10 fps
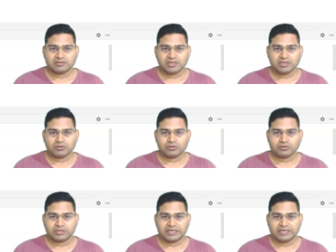
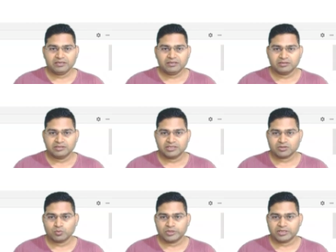0, then
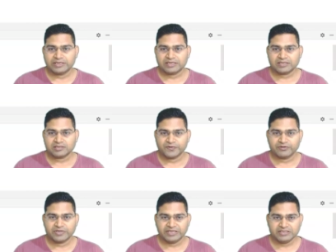this will get
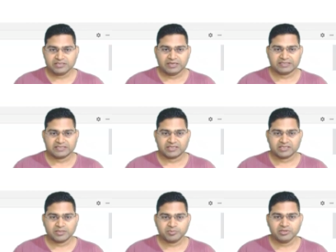raised as an
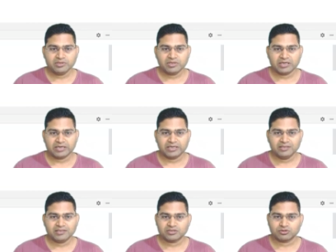exception
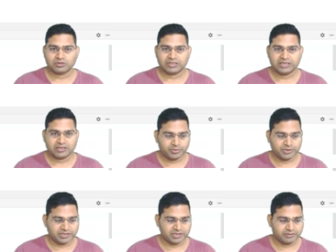and should get
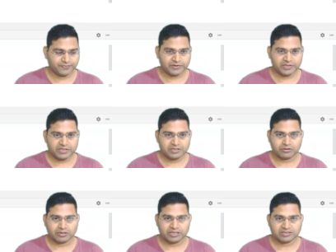printed. Okay,
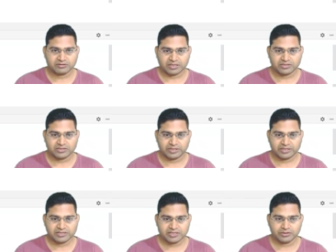now let's try to
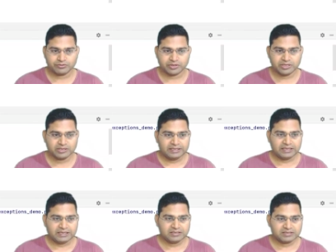execute it
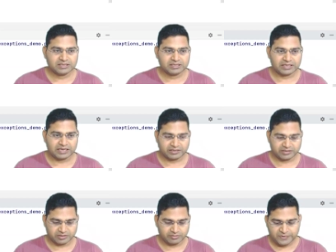and see it in
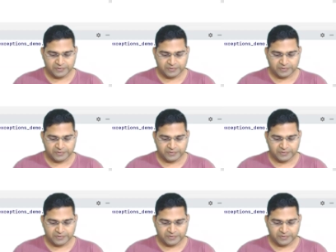action.